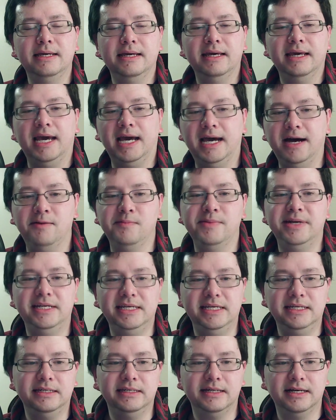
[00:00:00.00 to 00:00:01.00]
how
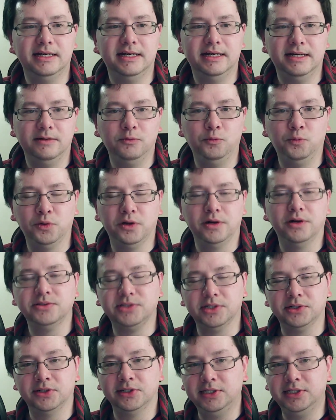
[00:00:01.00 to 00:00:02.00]
many words
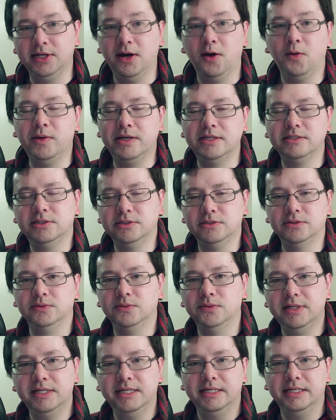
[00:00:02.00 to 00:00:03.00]
are going to go into
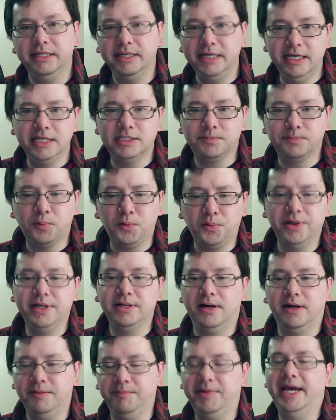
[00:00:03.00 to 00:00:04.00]
each point
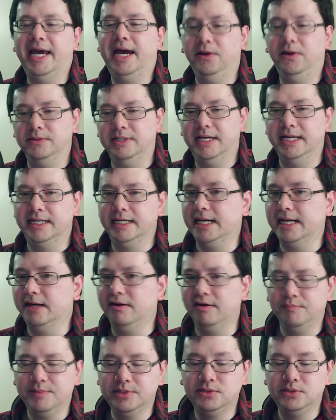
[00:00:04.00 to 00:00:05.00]
on my outline now.
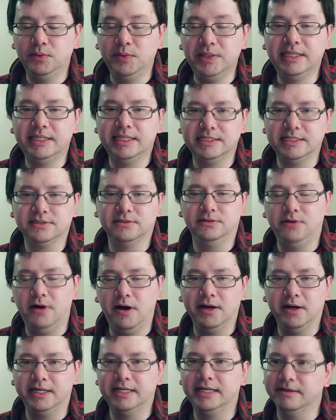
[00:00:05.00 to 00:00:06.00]
I've been doing this
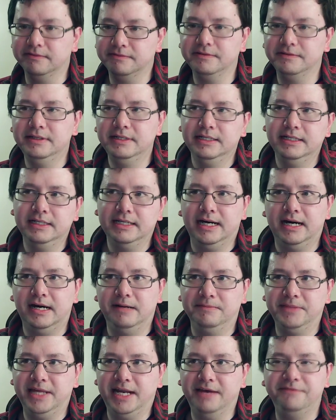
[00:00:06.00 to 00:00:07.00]
long enough
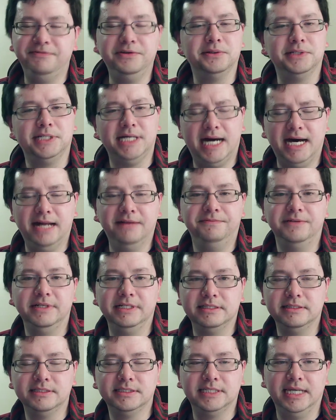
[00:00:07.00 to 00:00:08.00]
um, that I feel
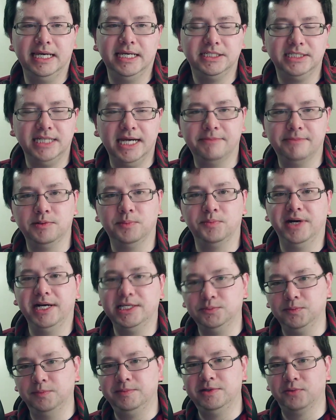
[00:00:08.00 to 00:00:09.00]
confident in saying chapter
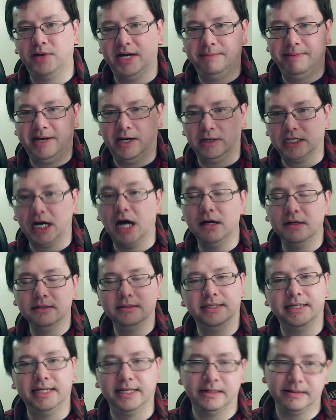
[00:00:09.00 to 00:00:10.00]
breaks will be right about
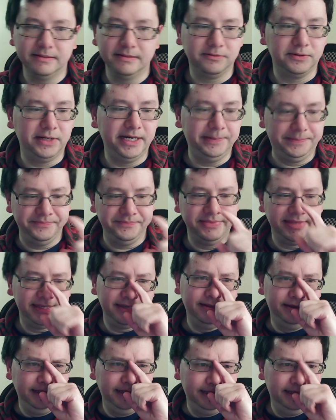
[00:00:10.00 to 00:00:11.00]
there, right?
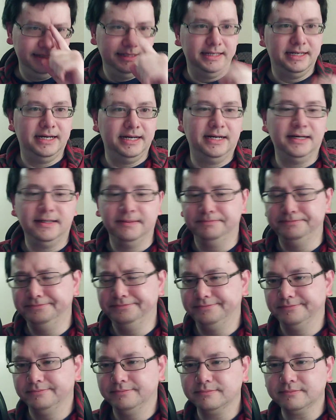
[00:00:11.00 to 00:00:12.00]
Um,
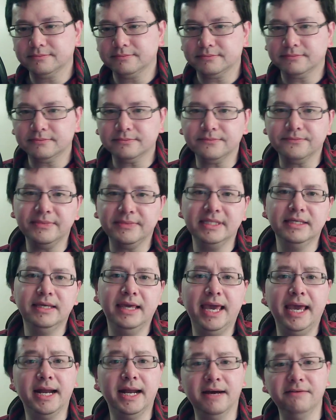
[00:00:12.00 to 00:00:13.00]

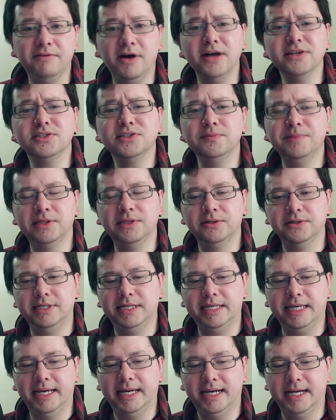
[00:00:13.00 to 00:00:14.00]
and I've also been
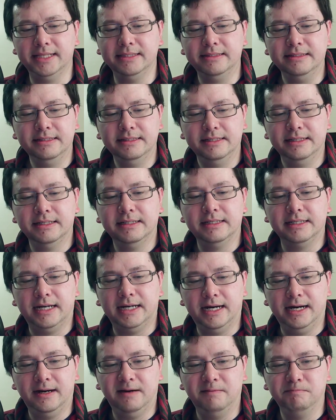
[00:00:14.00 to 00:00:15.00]
looking at
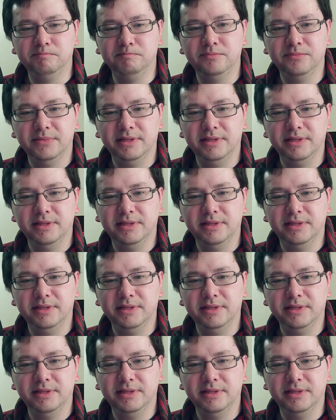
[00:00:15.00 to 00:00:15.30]
um,